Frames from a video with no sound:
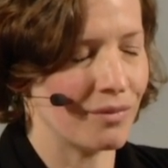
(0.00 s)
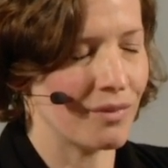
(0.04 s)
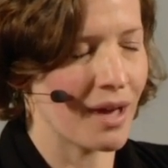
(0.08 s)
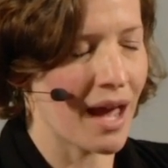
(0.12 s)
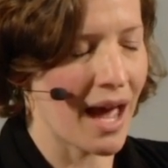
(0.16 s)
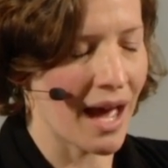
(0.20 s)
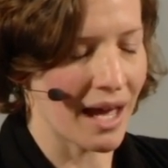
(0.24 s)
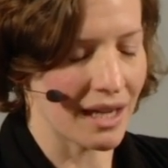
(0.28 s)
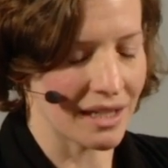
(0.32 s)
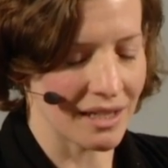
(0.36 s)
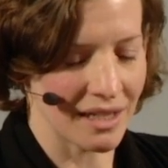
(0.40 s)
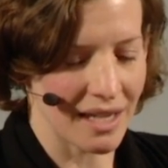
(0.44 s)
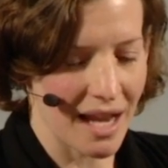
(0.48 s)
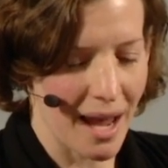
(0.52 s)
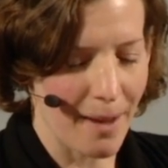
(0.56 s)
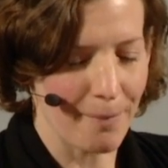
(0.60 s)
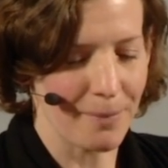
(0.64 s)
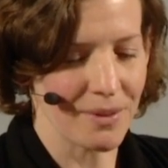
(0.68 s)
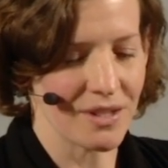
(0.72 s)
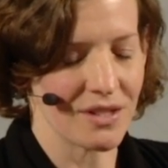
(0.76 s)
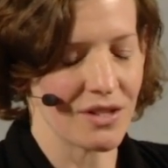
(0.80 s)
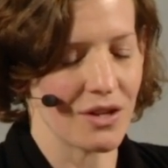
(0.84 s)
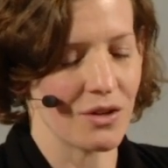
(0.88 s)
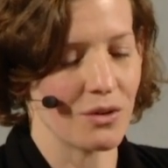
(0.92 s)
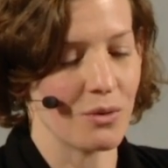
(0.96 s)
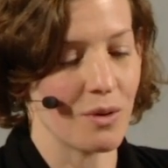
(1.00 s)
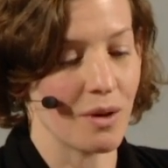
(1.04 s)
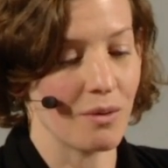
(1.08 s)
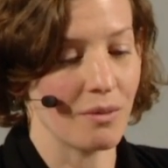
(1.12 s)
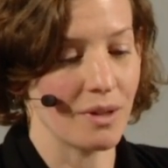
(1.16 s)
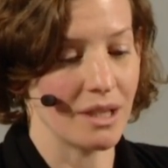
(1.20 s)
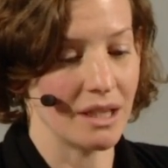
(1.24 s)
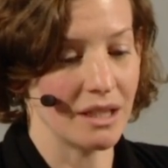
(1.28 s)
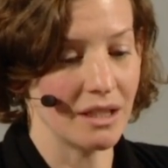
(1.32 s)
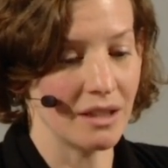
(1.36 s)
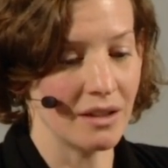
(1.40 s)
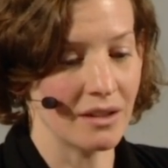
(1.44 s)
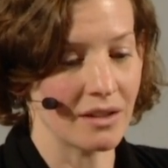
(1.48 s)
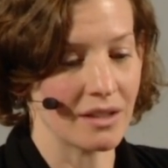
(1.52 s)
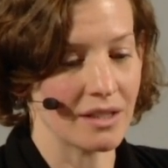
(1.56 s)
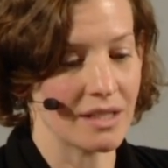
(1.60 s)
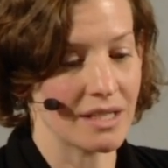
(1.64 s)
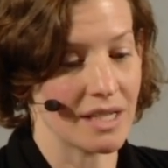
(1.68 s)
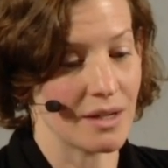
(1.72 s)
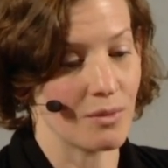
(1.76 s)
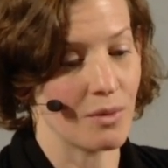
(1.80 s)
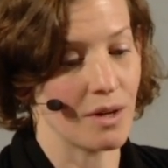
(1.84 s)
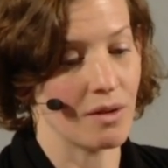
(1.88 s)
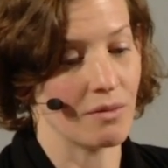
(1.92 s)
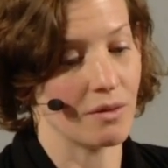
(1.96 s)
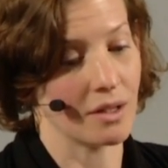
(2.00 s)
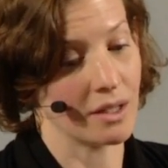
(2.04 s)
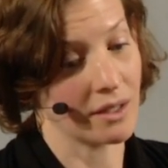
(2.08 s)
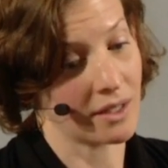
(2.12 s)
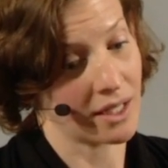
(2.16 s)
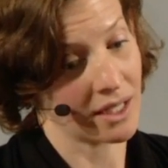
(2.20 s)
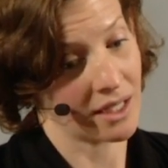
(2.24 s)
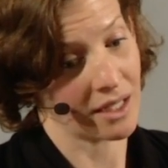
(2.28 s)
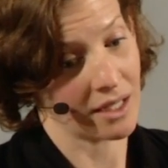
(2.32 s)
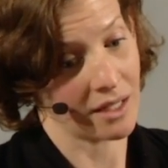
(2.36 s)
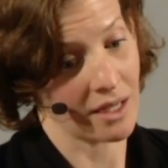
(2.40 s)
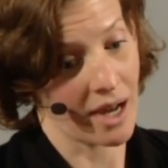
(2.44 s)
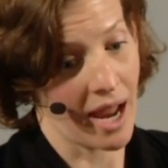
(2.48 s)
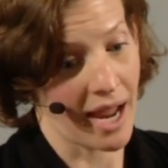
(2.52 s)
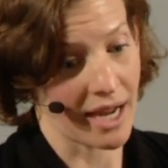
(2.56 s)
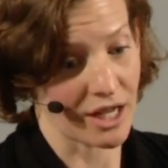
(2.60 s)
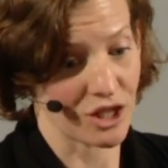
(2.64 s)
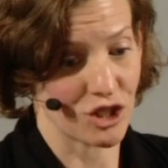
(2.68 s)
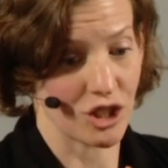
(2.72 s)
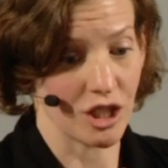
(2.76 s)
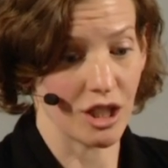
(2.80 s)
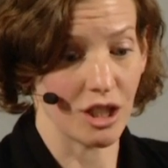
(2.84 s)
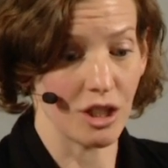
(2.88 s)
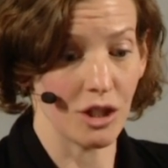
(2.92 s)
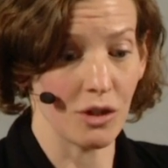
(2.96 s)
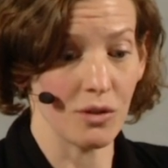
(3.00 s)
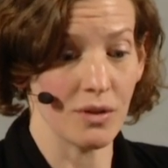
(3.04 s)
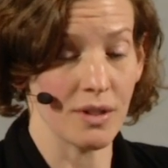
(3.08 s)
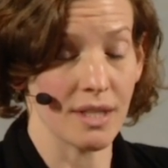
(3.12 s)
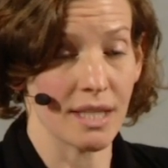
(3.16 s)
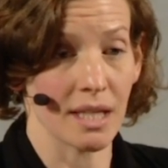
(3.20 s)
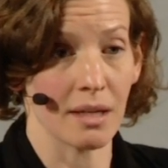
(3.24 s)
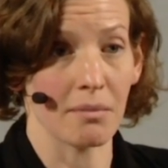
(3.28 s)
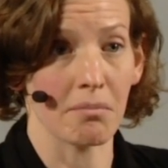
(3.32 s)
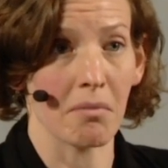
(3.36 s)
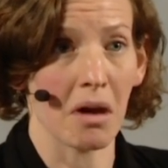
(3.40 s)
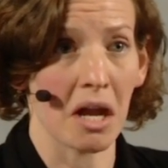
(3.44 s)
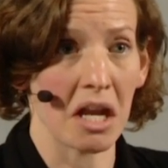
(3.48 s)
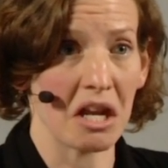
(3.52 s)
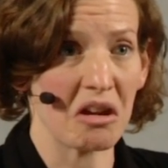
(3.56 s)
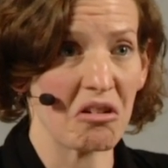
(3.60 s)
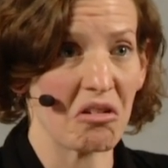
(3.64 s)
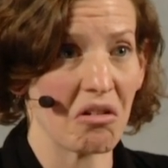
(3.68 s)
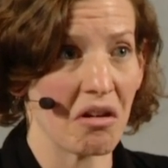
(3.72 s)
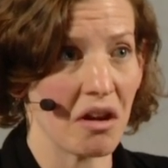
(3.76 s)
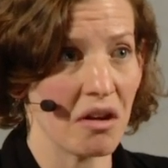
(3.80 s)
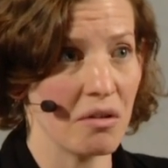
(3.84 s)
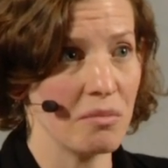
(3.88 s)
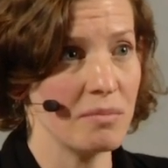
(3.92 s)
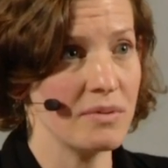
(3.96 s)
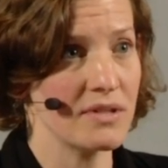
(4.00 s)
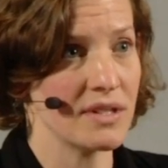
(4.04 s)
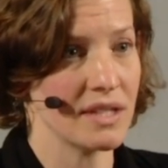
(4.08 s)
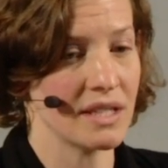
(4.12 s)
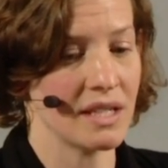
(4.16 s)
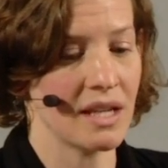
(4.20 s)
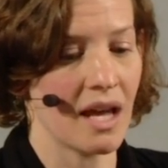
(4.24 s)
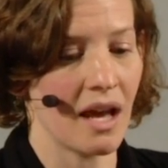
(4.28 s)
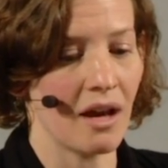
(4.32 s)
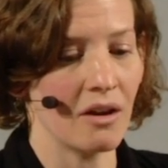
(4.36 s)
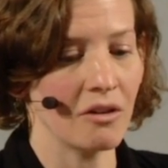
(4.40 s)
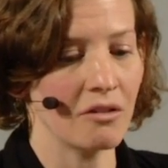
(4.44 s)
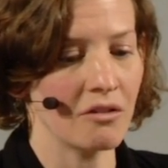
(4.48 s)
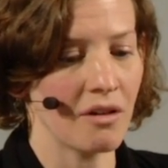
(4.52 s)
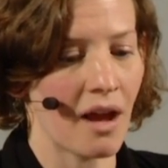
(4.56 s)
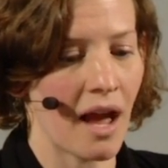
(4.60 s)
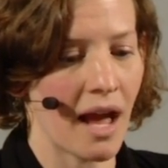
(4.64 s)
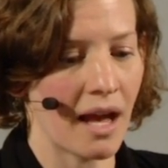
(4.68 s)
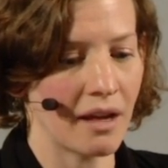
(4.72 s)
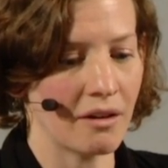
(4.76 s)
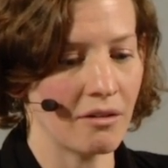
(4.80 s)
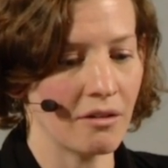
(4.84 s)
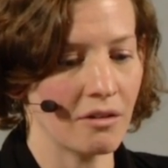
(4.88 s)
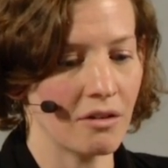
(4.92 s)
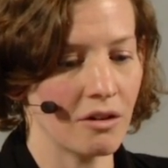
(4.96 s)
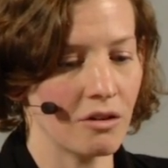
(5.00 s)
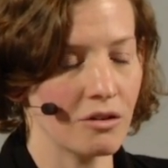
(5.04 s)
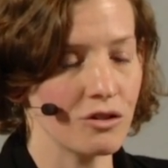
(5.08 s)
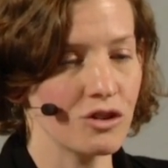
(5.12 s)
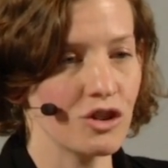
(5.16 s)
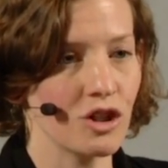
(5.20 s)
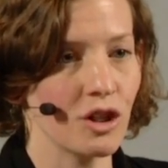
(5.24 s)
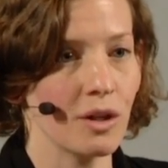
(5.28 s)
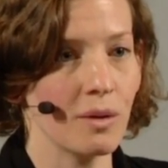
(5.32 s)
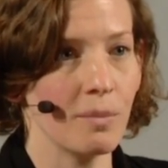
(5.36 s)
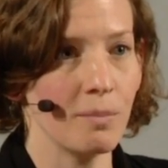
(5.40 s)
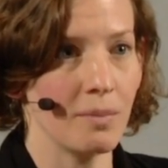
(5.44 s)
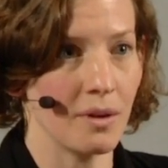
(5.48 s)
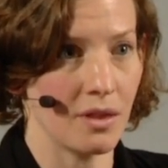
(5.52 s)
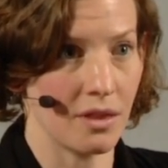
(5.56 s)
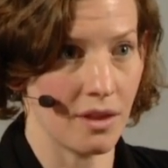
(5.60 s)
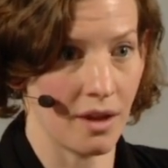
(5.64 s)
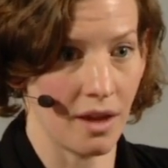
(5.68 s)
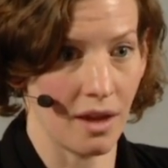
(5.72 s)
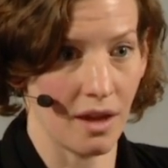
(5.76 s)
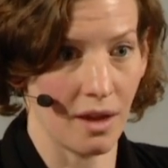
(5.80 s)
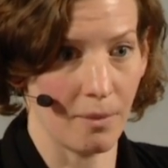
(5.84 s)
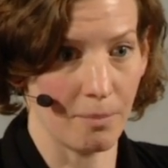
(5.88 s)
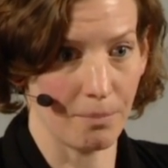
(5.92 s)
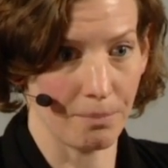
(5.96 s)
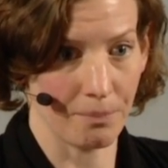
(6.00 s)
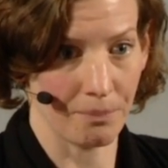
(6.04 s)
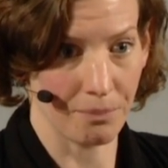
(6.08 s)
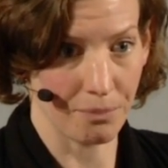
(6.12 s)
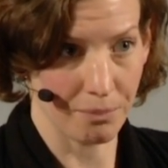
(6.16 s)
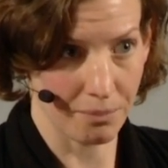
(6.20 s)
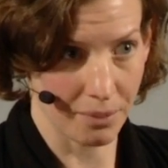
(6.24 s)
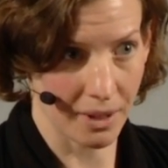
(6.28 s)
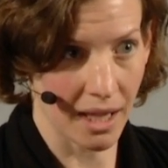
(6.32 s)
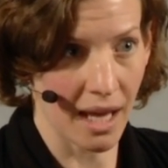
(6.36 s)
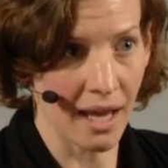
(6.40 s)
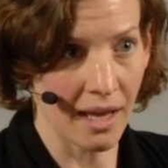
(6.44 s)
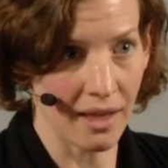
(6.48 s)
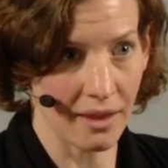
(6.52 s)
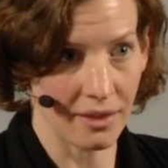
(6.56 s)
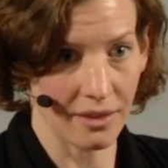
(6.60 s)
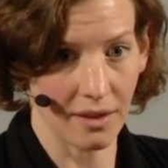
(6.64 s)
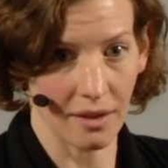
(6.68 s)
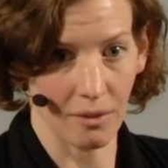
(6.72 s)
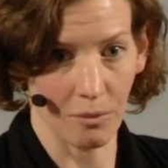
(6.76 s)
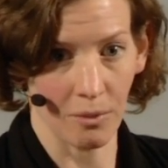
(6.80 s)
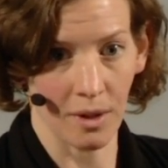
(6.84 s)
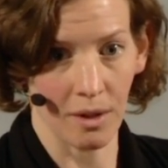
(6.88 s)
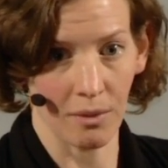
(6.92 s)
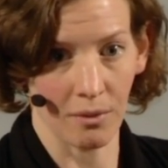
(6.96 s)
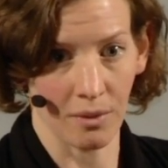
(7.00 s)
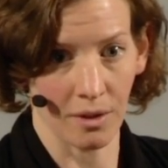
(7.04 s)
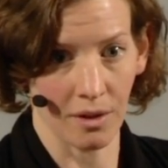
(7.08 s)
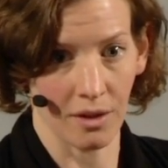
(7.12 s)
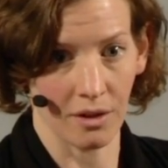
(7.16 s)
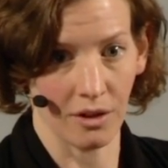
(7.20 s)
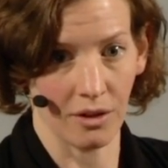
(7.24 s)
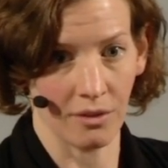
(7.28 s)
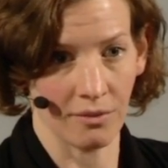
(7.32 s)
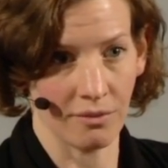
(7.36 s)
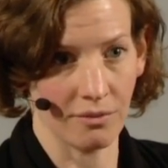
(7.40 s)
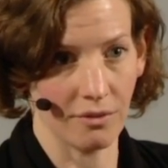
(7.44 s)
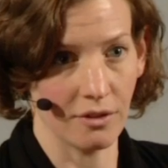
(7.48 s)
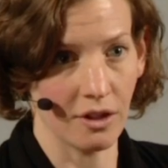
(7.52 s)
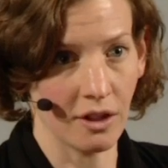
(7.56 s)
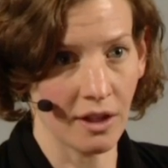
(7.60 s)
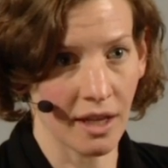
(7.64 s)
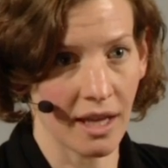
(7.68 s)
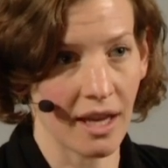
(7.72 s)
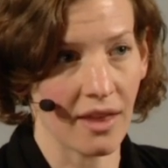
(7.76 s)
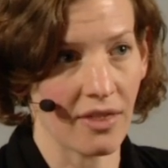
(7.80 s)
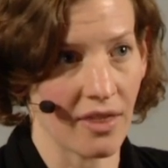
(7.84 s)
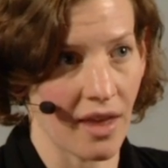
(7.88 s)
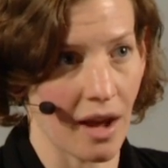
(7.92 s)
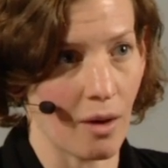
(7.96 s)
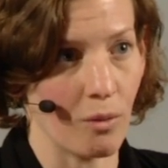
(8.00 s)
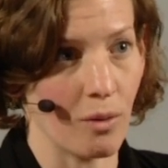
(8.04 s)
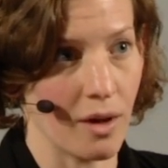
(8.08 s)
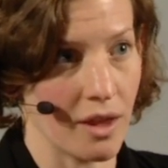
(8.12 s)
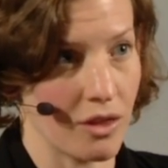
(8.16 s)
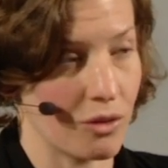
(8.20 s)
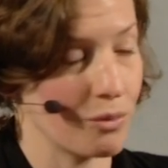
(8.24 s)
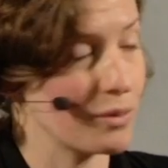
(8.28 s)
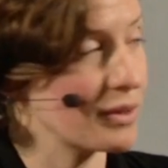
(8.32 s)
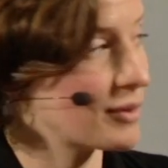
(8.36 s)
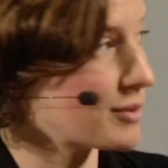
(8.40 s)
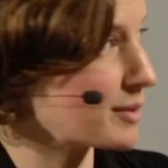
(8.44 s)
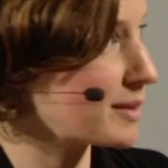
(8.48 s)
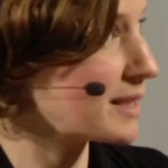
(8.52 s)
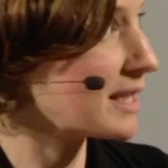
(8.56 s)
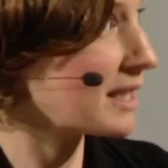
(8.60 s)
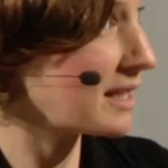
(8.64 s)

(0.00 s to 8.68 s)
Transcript: had an episode where we looked, we were looking at actually using microbes in agriculture, but the plant that we were looking at that with was